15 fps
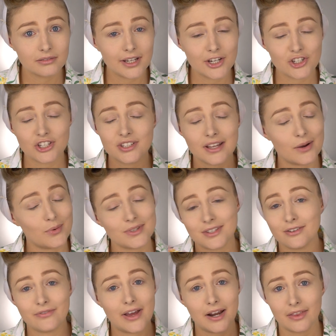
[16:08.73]
It's just I wasn't
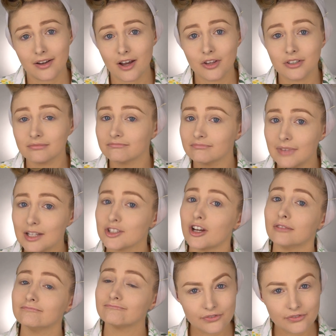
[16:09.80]
a fan of the color. That's all.